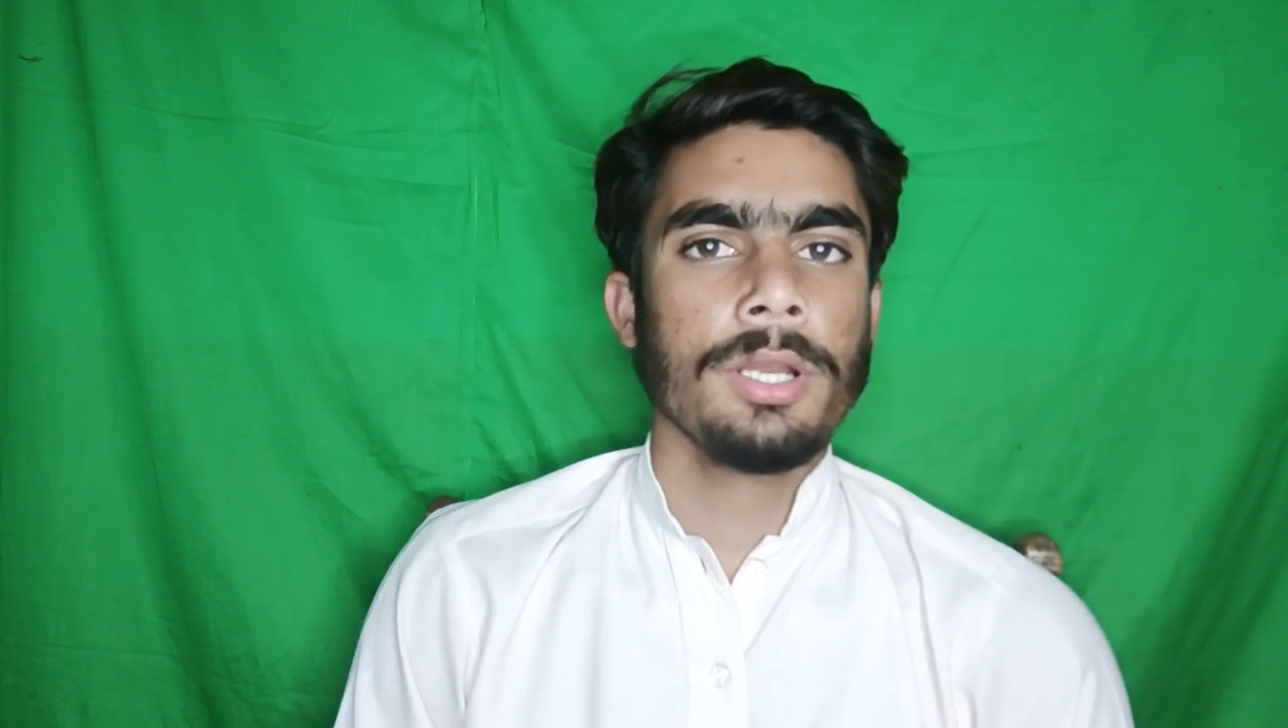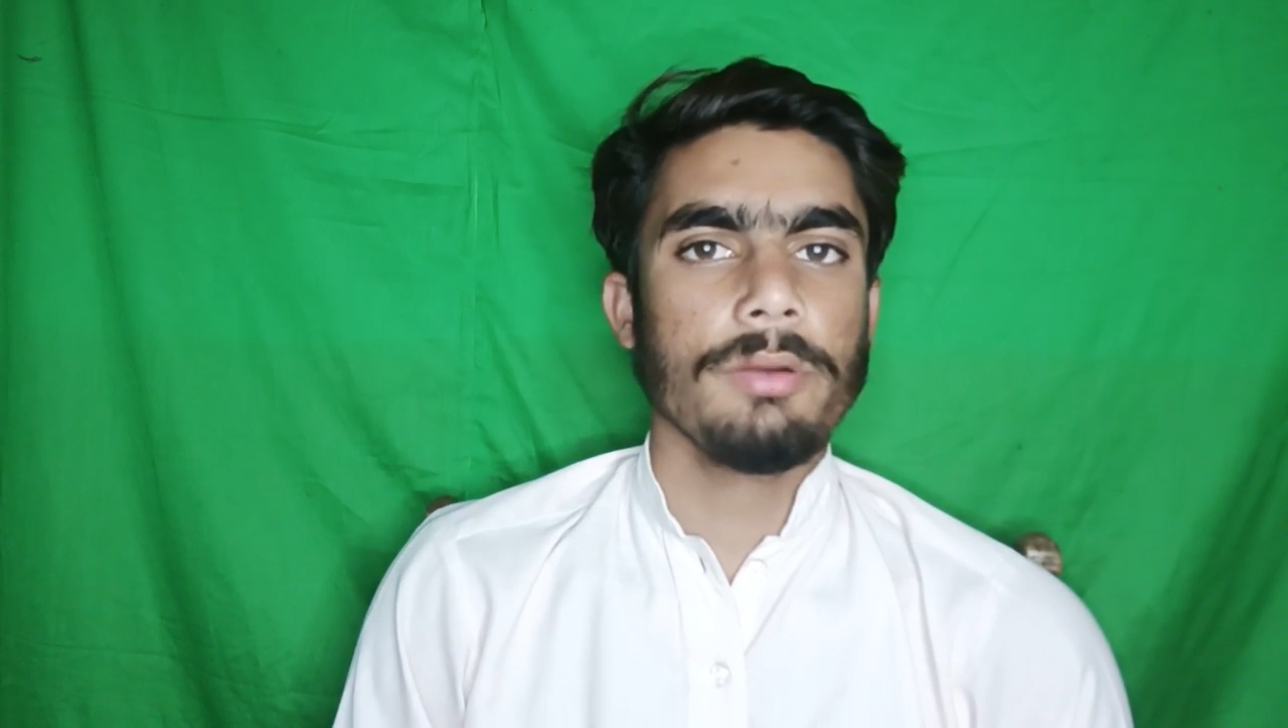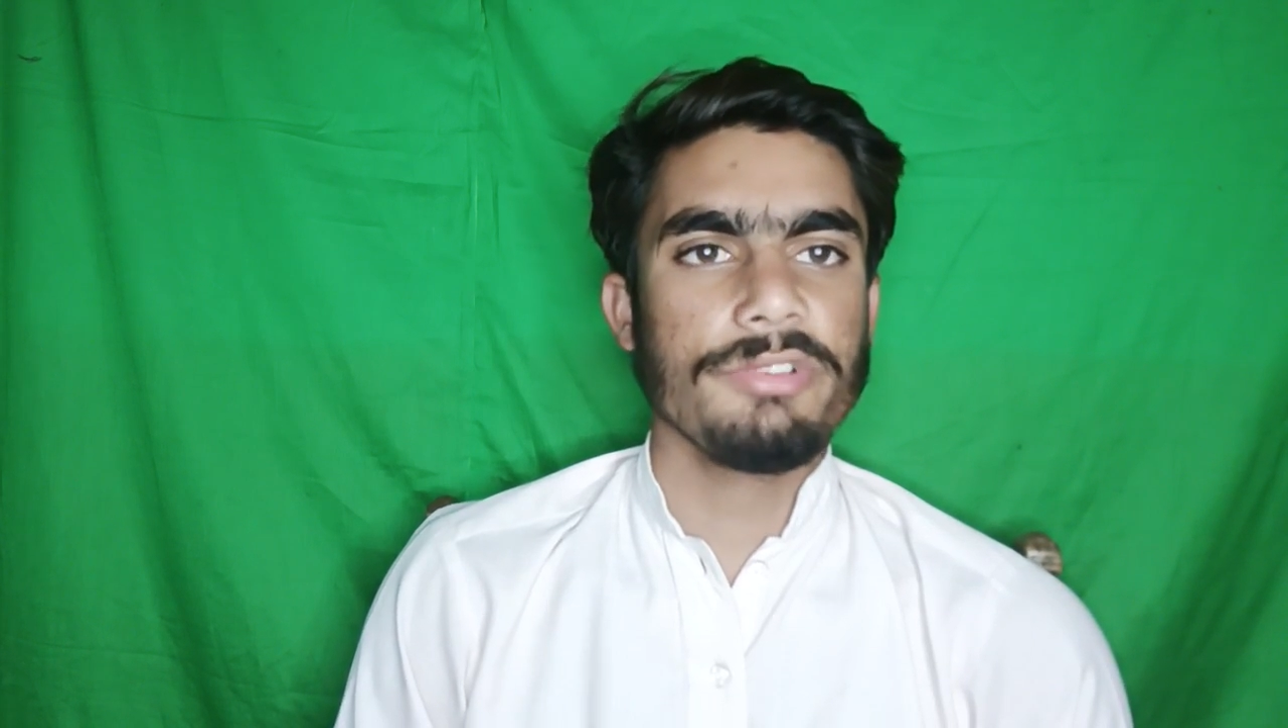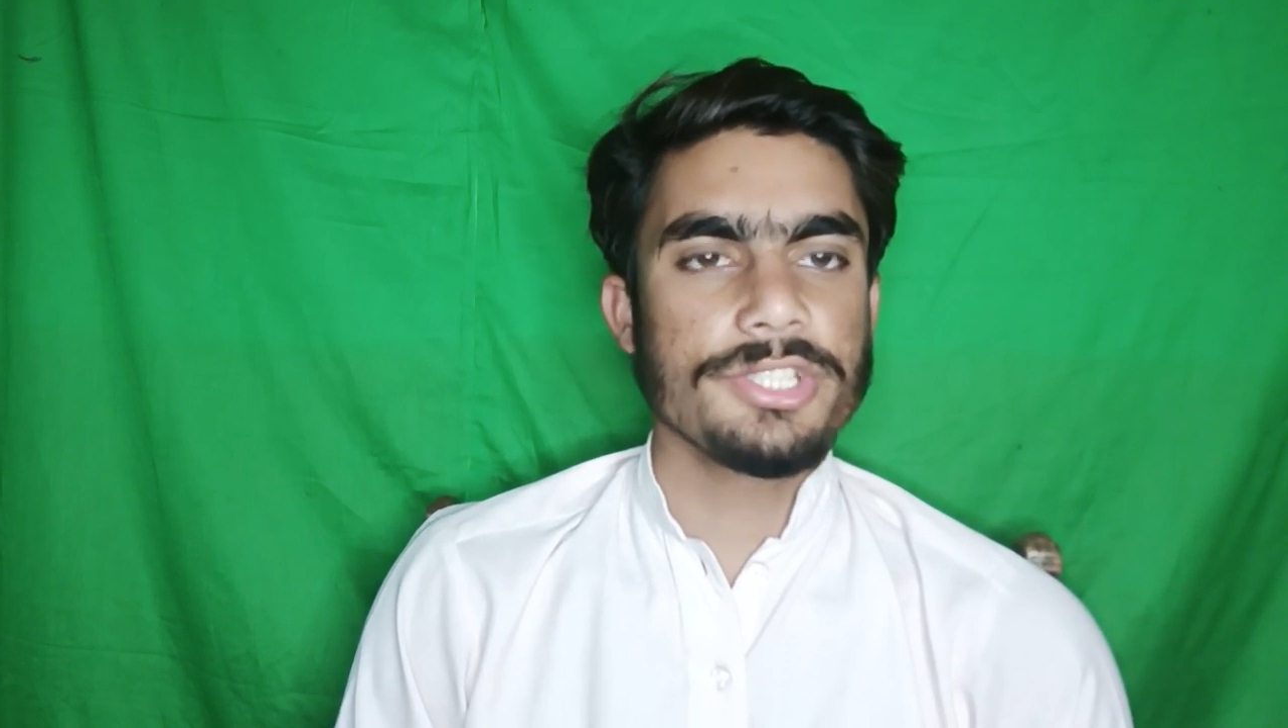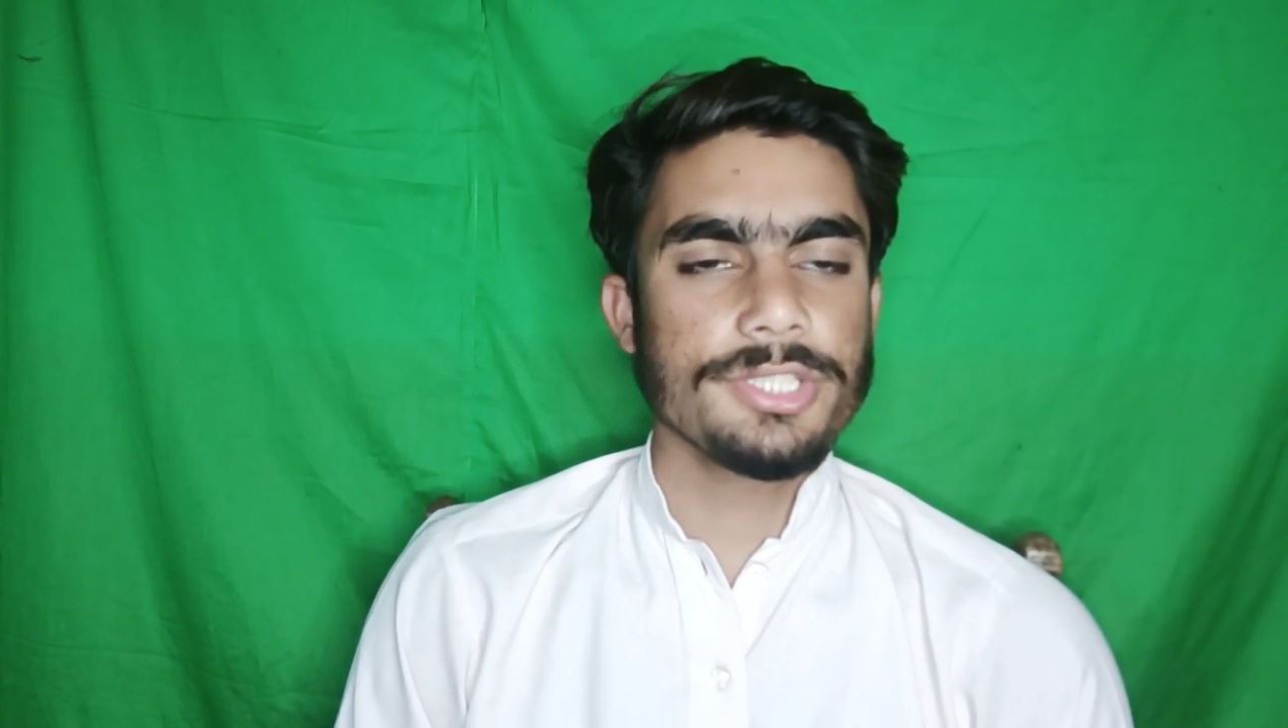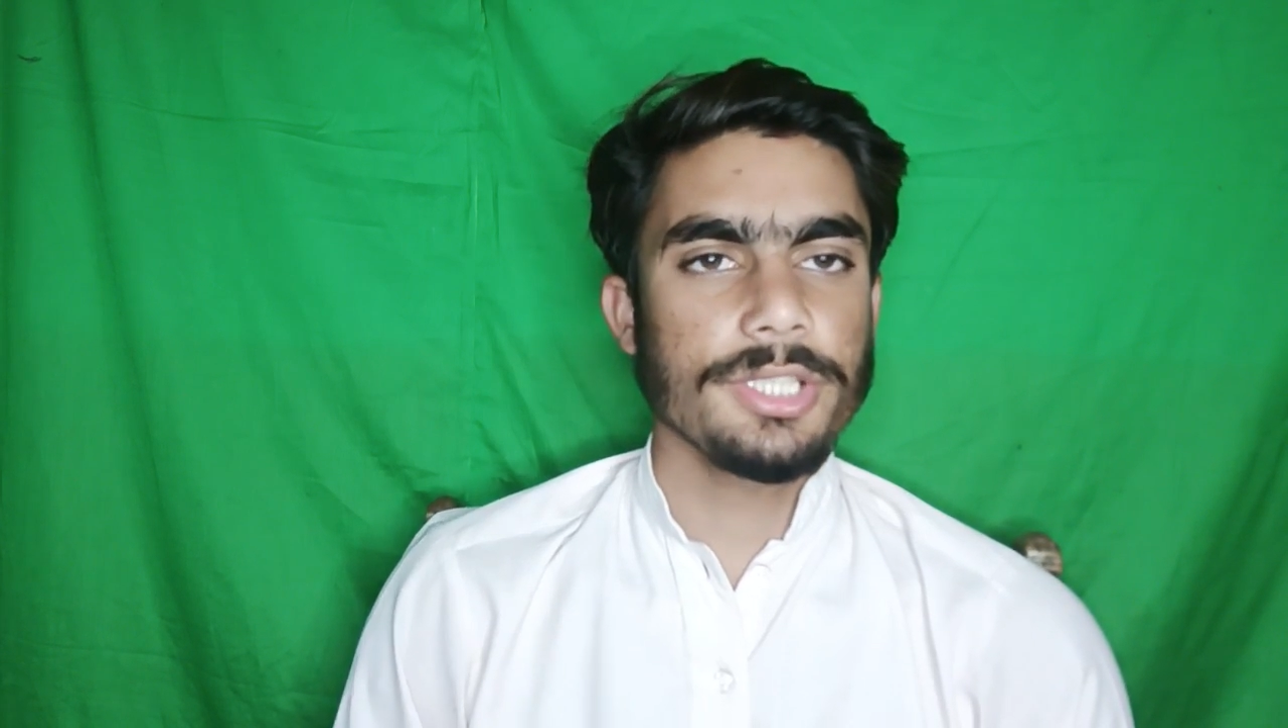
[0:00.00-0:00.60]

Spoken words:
Wix.